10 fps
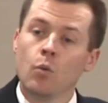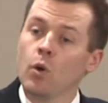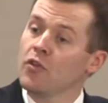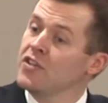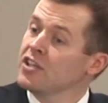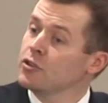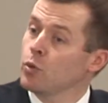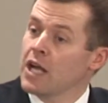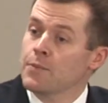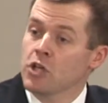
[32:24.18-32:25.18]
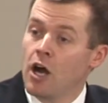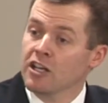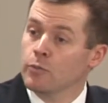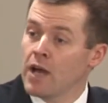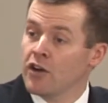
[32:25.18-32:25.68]
Well, this, what I'm
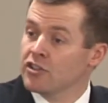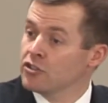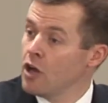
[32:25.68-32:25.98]
talking about, is